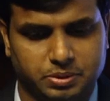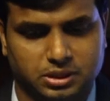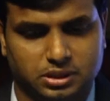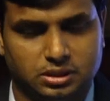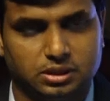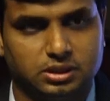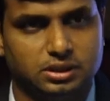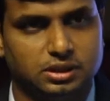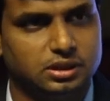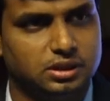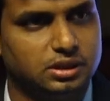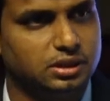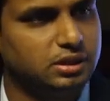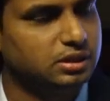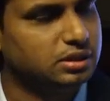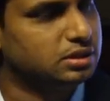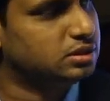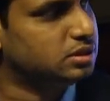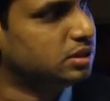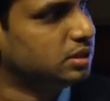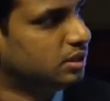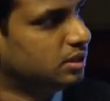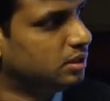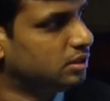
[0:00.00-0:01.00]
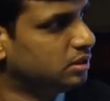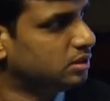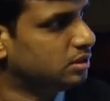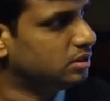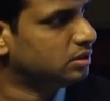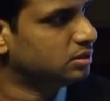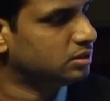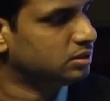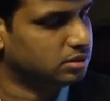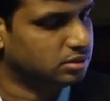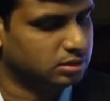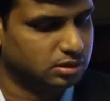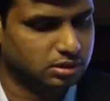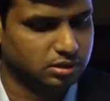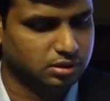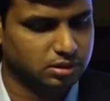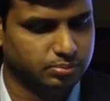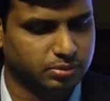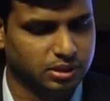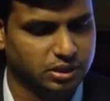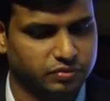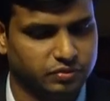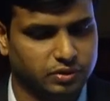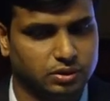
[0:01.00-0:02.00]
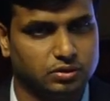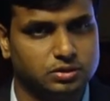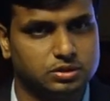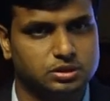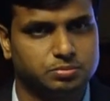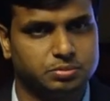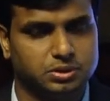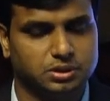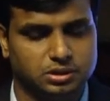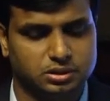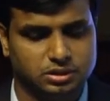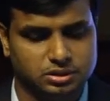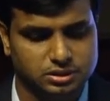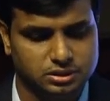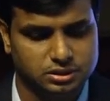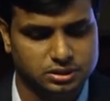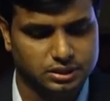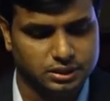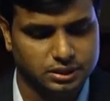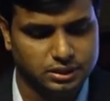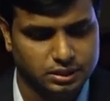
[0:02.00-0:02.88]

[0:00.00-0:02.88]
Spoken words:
respected delegates and my fellow speakers.